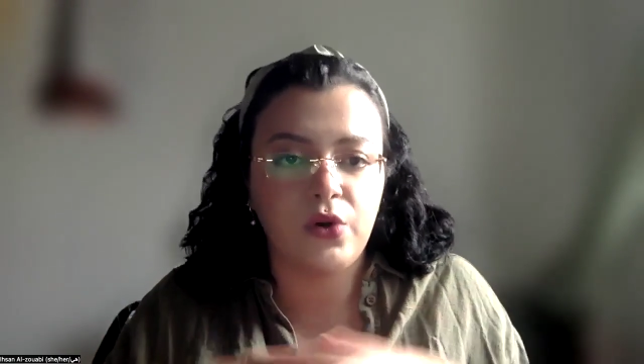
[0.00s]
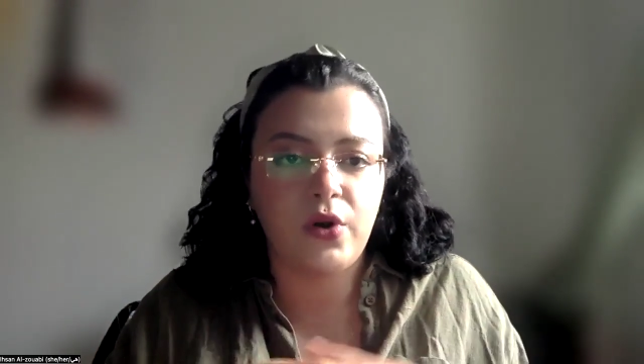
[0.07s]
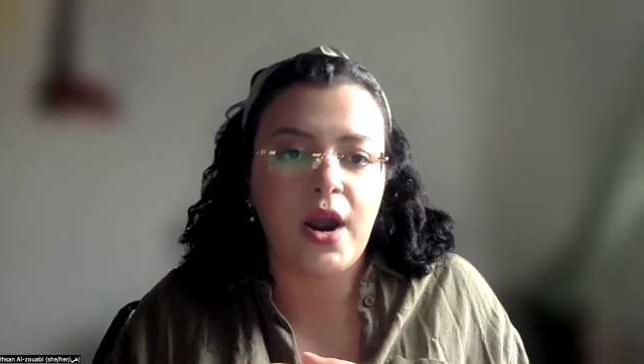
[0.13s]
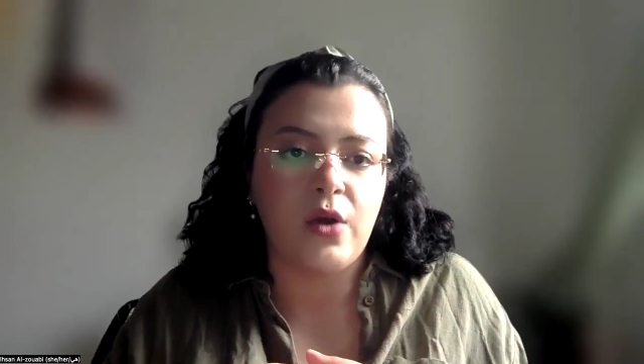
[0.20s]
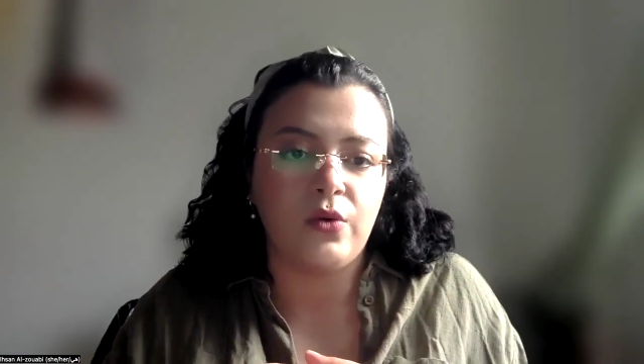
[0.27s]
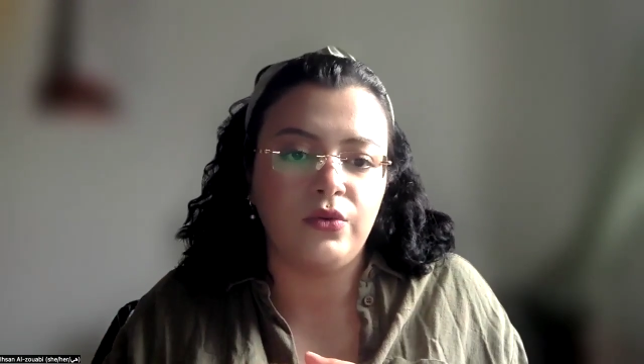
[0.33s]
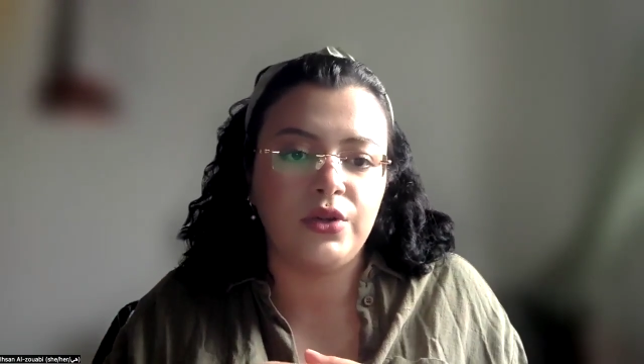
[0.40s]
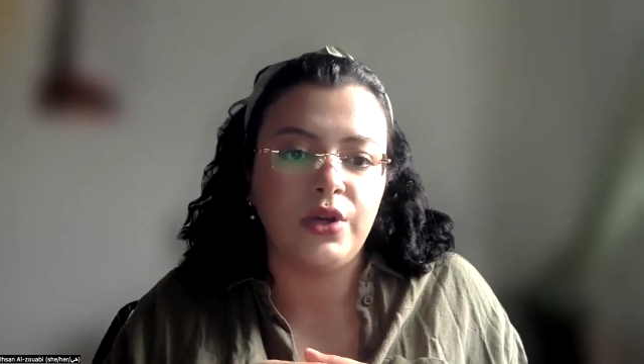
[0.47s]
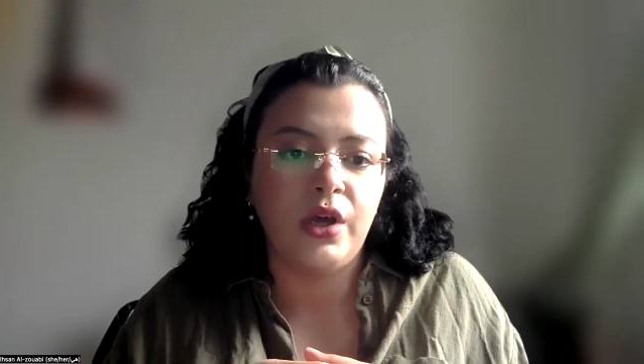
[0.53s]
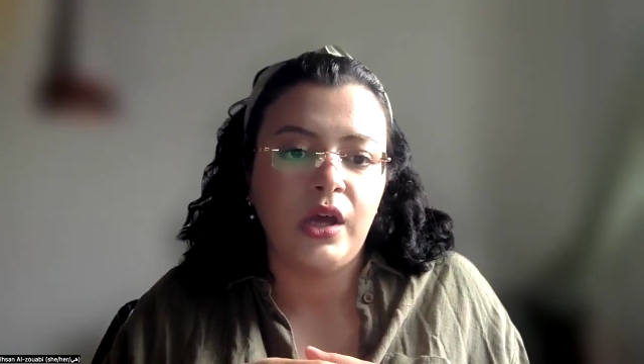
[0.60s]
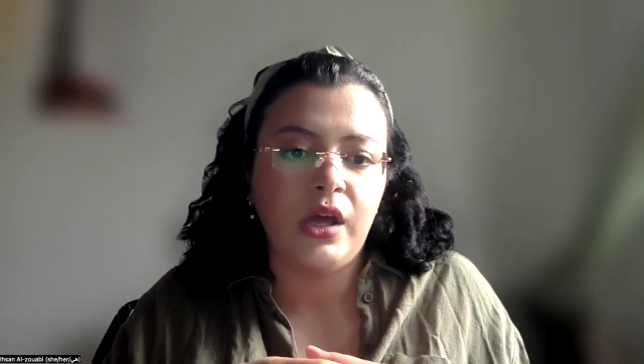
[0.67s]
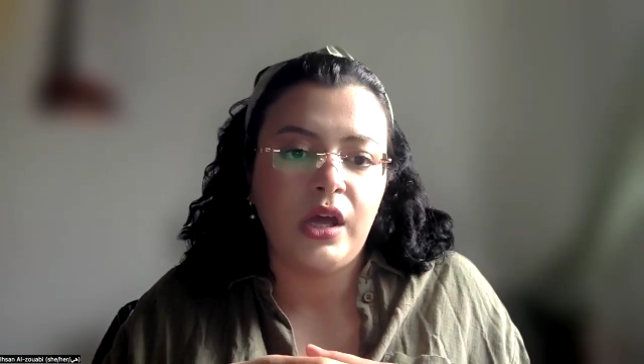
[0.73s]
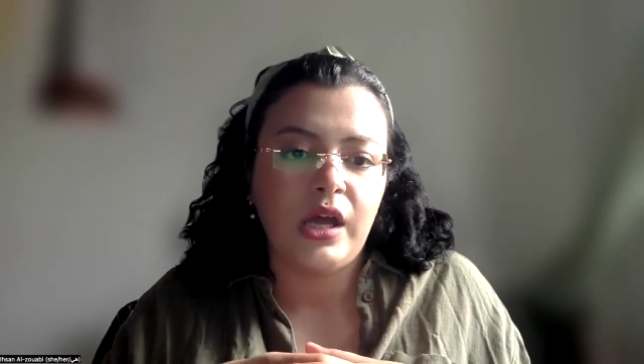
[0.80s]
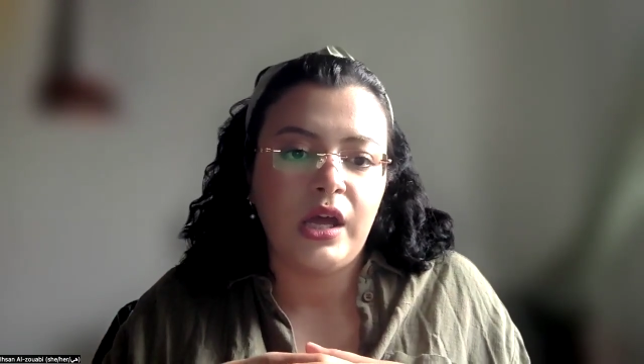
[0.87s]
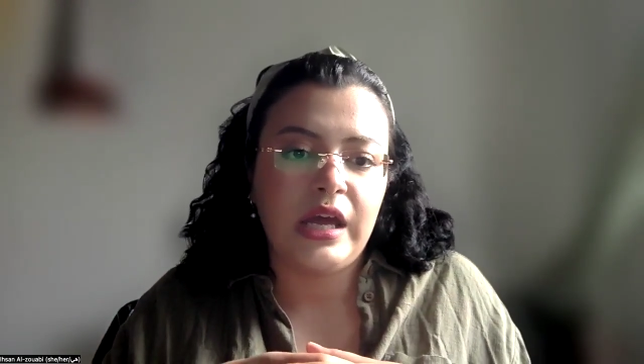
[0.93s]
ground
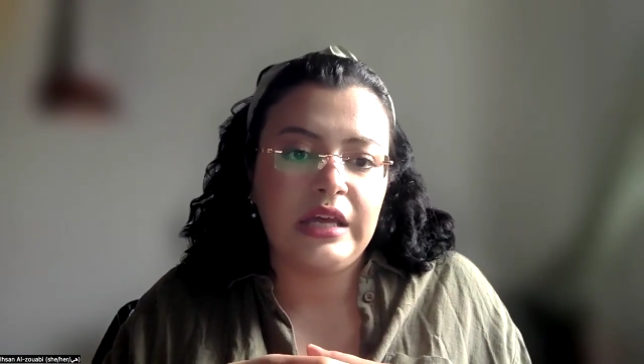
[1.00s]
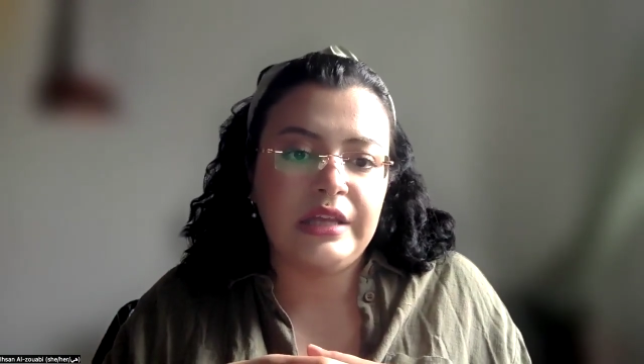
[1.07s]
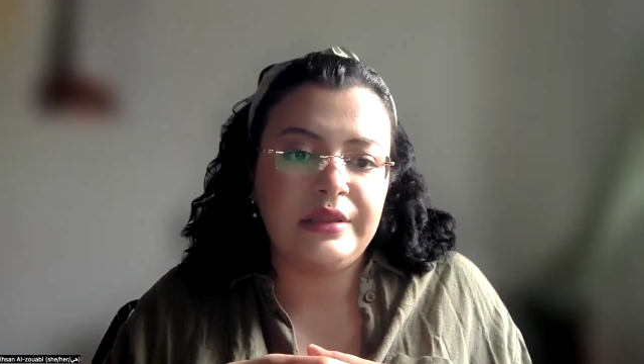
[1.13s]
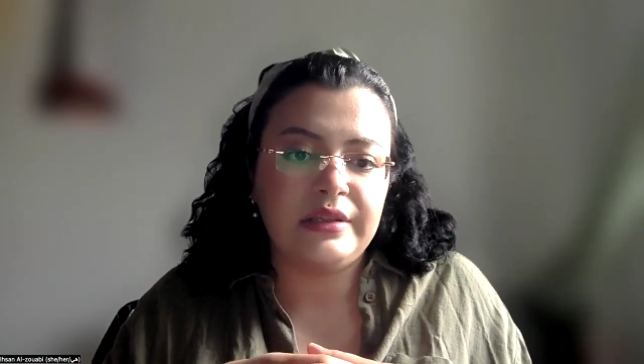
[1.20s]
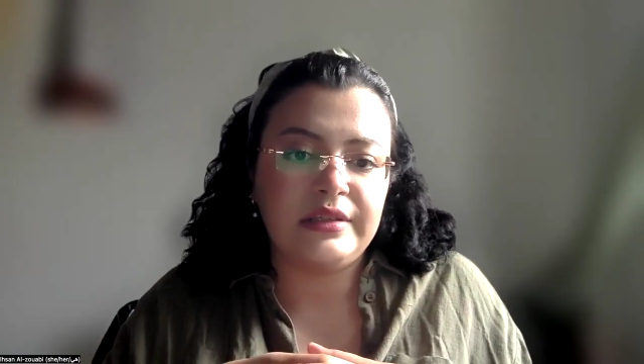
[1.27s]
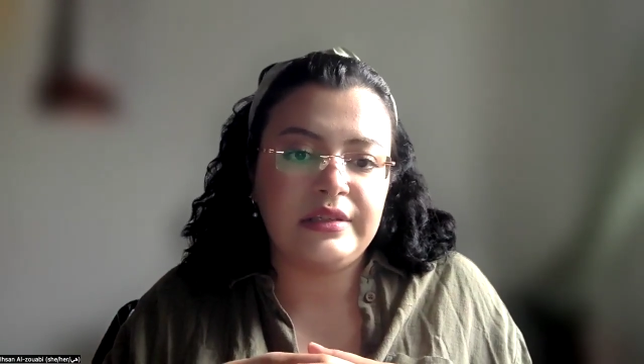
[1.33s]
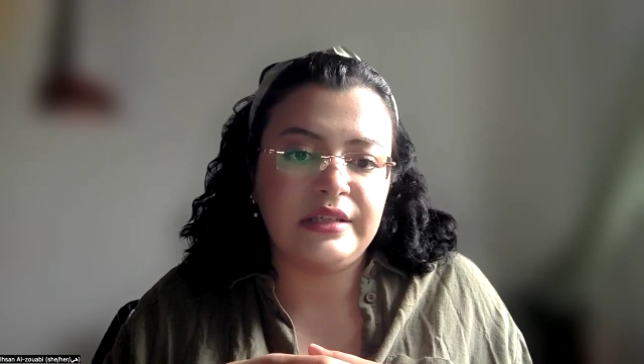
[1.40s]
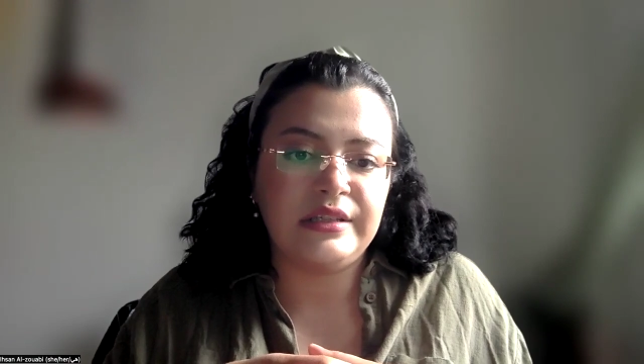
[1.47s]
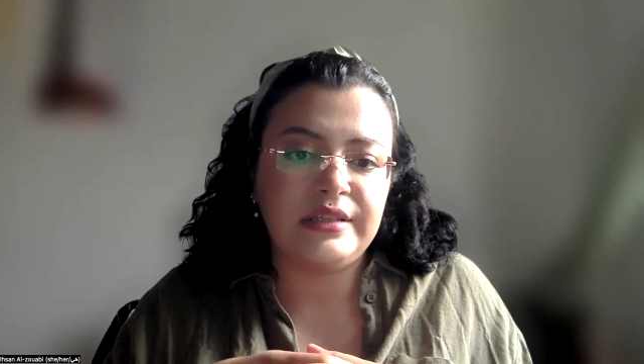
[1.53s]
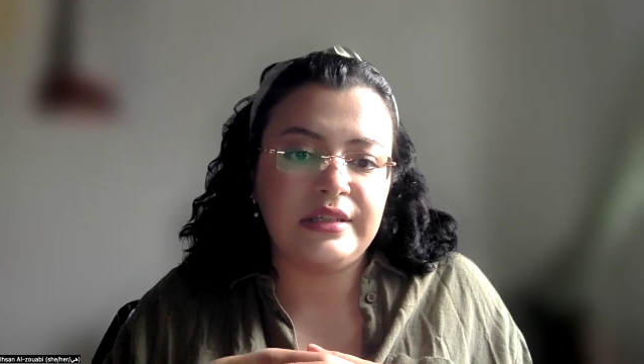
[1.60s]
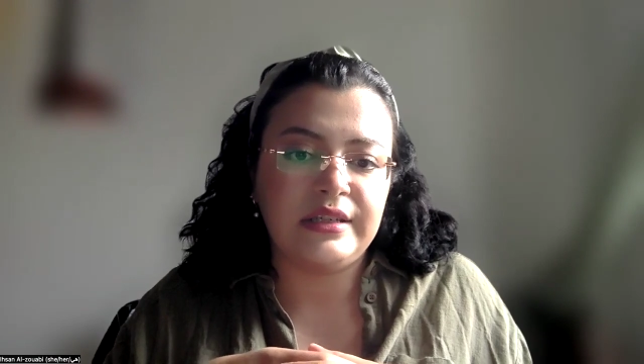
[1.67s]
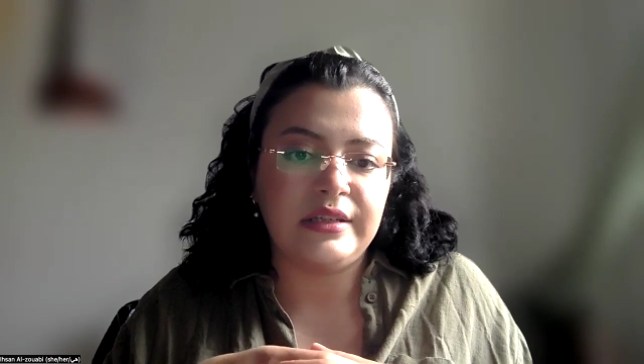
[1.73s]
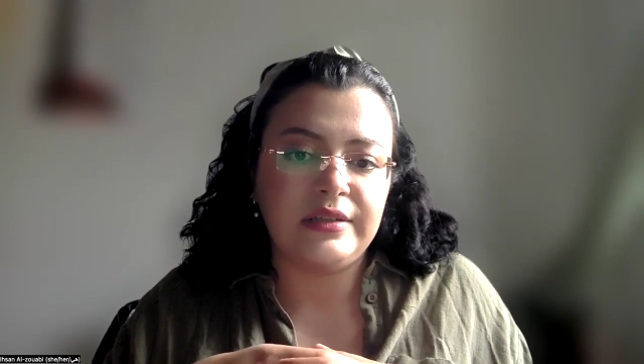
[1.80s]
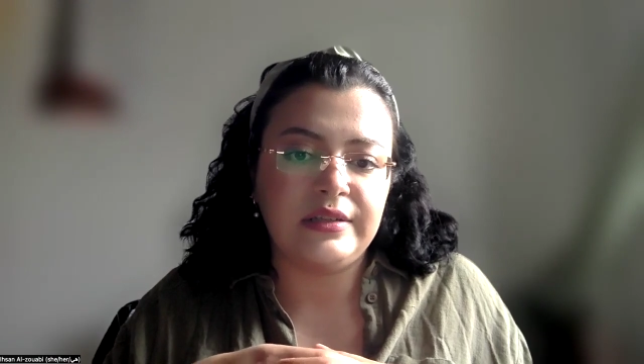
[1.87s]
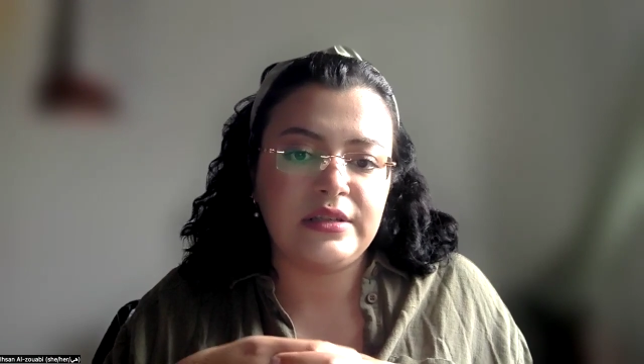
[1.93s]
in this
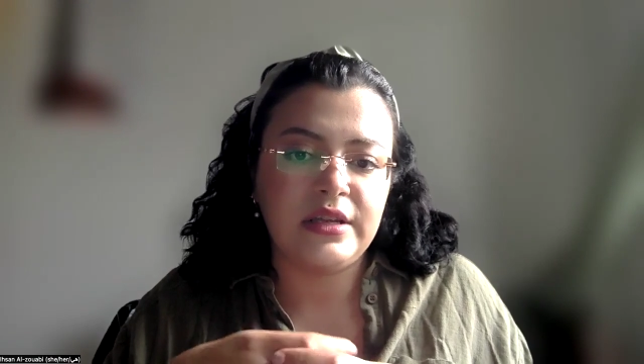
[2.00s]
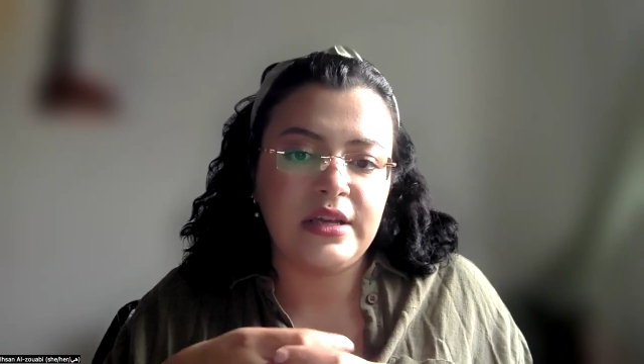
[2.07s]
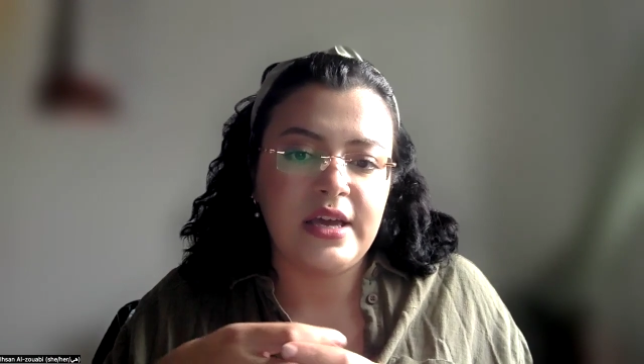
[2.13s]
instance.